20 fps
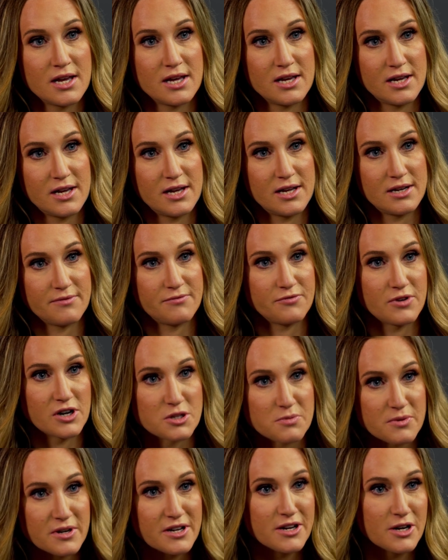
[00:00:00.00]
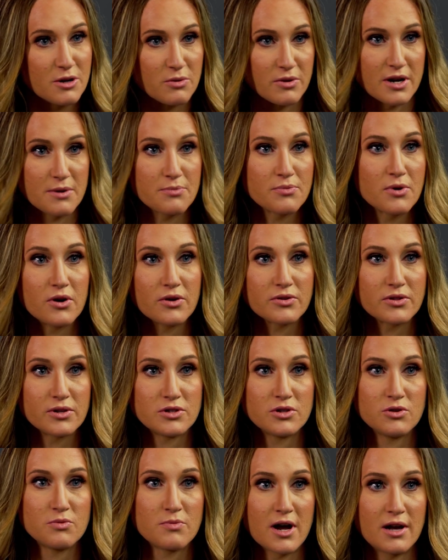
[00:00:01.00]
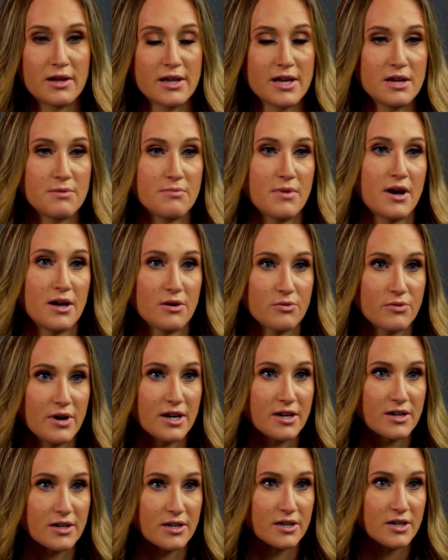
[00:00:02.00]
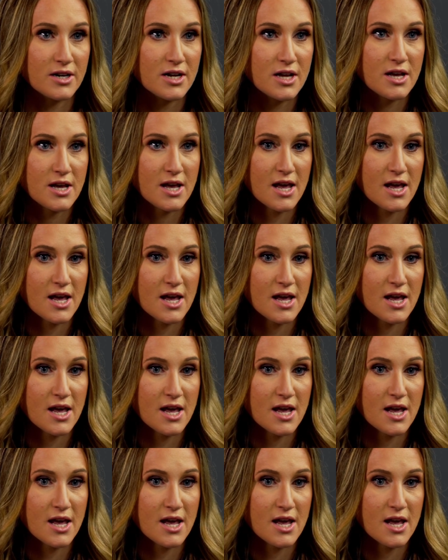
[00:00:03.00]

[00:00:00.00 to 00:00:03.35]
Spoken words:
in freshman year when I broke the 2 mile and mile record.